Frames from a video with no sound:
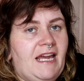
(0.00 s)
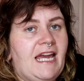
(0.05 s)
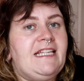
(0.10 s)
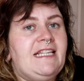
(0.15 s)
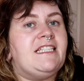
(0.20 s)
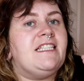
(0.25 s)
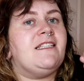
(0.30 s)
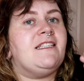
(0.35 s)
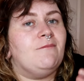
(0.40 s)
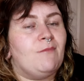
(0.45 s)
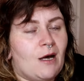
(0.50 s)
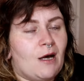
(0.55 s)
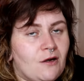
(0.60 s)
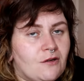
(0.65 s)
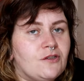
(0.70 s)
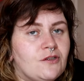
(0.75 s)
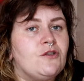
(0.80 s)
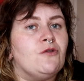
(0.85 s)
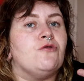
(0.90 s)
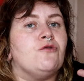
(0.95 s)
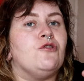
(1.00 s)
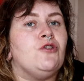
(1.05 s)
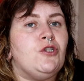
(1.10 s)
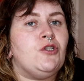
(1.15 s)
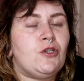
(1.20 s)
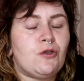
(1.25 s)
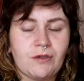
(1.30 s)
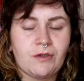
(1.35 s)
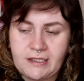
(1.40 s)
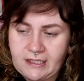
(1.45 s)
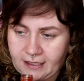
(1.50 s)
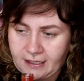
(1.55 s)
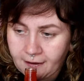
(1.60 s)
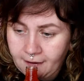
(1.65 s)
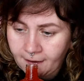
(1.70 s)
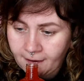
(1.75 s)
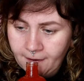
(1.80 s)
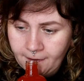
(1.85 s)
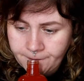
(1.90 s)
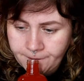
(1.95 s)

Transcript: It smells so juicy.